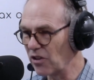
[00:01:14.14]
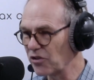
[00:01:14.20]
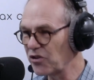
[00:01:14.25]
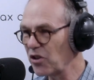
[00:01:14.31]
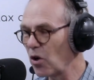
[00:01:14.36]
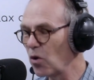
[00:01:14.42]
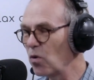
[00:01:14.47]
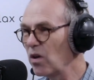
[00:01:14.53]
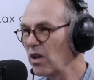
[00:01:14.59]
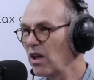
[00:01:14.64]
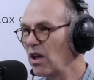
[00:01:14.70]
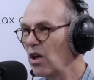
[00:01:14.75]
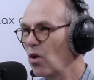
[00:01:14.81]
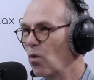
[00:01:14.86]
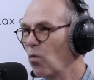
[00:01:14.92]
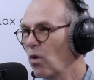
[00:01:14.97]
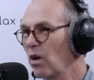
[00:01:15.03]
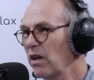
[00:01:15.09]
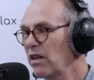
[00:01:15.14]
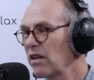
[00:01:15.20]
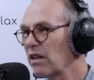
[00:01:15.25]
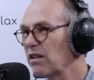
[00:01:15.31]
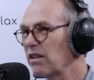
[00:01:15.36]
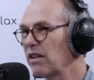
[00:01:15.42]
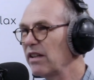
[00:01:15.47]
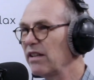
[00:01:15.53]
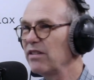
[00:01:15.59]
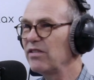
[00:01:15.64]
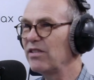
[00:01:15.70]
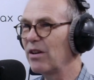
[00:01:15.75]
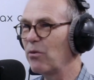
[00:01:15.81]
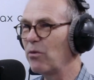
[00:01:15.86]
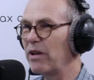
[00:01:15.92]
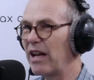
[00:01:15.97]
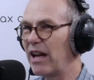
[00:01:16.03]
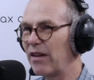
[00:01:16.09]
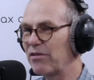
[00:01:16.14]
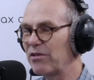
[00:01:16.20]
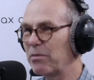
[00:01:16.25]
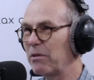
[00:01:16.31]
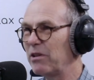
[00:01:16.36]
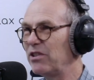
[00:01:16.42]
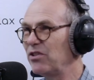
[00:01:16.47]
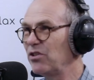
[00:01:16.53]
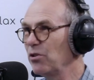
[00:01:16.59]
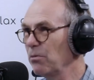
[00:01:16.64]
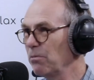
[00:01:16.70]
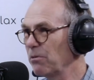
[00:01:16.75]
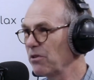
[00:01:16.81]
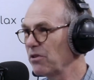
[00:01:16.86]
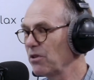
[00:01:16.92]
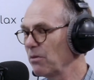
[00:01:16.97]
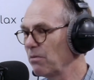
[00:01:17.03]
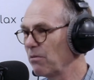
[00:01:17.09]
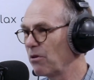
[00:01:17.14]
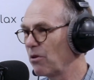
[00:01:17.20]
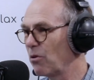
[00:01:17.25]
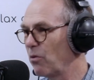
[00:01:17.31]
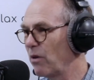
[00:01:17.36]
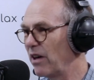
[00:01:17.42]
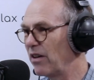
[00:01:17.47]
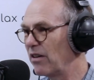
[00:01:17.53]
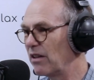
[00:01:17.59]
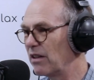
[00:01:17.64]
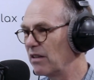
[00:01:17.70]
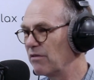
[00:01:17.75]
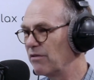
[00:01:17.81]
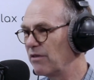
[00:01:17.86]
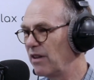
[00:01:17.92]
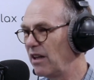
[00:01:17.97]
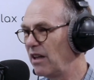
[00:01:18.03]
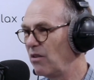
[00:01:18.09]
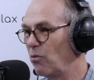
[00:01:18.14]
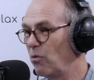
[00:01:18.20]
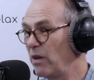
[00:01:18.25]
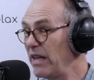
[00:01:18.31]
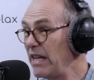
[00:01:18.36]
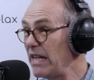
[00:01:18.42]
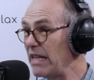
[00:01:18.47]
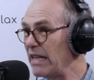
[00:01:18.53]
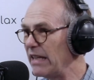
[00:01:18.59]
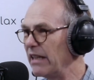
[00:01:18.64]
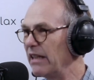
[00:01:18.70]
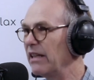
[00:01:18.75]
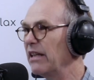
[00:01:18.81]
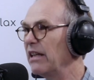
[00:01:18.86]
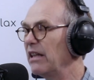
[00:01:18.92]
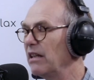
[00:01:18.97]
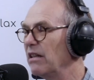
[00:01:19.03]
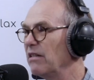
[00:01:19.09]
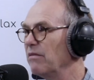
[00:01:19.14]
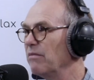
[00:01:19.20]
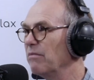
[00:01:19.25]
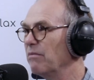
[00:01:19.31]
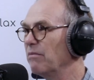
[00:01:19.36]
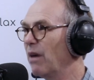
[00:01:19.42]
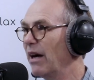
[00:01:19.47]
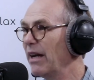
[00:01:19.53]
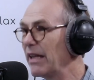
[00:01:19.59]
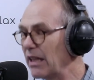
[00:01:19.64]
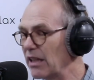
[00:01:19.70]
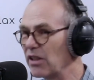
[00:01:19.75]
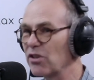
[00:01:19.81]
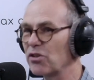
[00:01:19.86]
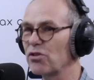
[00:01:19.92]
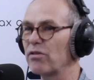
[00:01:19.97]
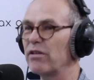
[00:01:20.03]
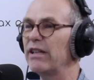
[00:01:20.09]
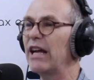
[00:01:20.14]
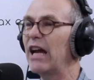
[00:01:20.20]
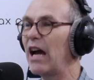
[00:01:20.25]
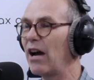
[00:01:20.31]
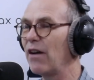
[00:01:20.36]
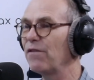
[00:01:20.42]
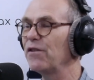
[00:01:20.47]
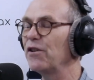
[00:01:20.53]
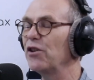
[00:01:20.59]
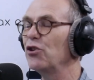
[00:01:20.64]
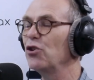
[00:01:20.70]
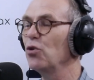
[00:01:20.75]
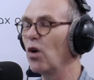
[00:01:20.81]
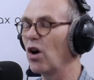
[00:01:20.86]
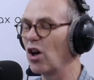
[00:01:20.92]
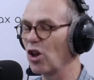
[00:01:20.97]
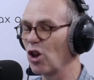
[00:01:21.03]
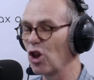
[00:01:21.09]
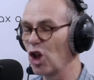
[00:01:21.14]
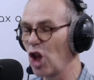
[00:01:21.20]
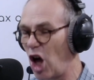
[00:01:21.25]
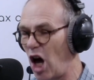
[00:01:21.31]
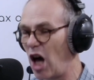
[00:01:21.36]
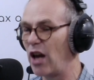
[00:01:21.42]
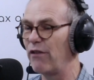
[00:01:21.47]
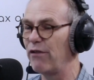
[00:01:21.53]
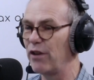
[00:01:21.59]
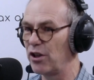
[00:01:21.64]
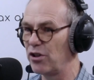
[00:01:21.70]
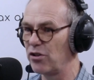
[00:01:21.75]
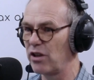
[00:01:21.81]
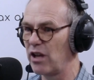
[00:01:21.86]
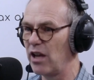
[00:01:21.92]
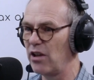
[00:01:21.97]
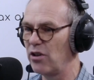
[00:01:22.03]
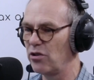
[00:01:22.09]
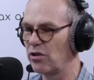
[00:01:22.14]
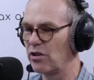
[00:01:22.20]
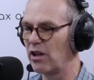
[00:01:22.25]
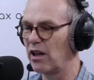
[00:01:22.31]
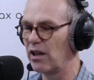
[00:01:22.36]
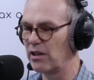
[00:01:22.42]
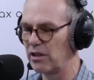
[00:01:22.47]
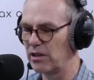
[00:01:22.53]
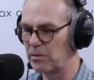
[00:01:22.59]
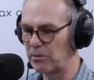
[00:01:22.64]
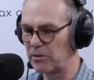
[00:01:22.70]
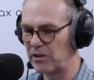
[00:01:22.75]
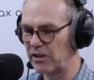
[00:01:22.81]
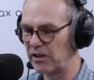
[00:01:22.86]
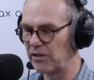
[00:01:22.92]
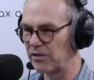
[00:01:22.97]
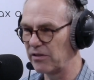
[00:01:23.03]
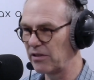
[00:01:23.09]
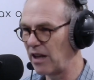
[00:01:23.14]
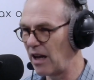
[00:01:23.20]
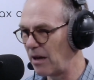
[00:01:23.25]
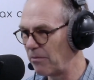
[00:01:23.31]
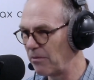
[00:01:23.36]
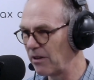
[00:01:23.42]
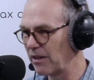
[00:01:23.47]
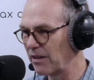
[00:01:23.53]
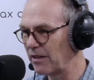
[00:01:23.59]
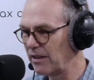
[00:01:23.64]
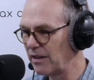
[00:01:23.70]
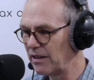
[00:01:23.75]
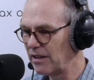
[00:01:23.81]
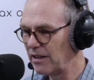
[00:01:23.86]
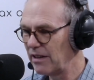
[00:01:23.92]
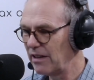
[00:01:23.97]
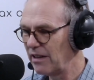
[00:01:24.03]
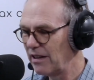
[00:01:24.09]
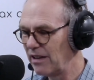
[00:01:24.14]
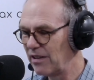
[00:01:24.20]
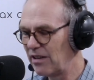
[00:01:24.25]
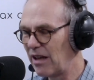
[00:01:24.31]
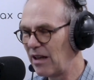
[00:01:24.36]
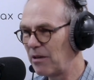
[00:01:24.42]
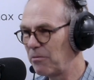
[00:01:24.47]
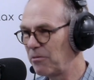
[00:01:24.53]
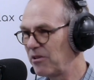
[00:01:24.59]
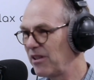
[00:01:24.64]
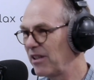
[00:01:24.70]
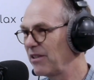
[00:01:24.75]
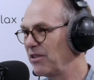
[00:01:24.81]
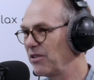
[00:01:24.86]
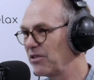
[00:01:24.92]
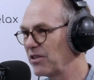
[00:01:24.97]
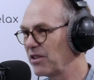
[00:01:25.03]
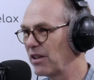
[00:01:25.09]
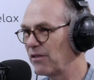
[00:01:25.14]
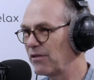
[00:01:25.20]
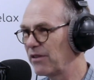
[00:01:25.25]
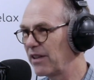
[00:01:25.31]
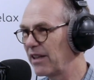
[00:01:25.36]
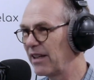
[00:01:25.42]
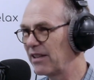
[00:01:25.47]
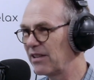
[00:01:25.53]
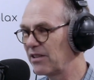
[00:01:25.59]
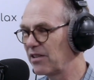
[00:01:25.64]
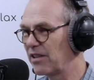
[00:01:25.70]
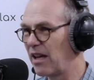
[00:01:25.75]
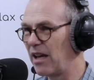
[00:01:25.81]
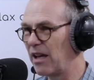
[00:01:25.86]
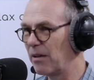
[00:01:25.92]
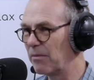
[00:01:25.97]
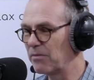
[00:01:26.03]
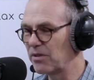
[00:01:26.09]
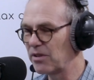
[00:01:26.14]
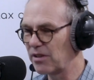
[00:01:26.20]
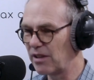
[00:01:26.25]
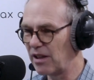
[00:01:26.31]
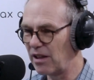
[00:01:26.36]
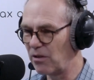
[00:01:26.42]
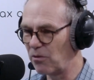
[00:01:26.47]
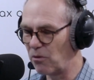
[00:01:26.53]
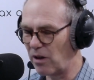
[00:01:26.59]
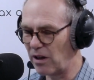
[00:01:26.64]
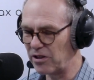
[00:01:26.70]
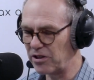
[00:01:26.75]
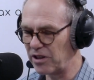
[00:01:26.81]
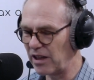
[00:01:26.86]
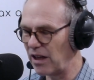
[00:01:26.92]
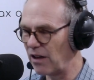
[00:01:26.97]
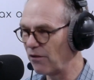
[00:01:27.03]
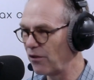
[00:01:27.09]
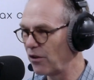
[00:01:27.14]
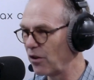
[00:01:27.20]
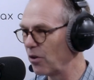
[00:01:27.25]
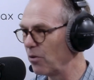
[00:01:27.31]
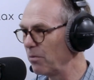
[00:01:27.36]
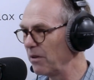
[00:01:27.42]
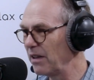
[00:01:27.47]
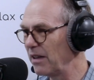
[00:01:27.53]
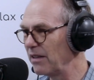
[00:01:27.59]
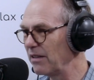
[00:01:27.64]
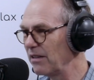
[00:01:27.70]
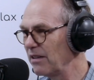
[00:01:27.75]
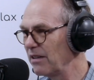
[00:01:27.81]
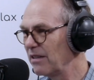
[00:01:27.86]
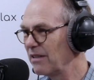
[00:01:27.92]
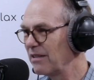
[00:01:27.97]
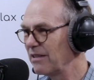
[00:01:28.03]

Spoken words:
So one of the things that we have to be super, super aware of, and we in my industry have to do a lot of education on this particular topic, is how to protect yourself against scams and watching out for opening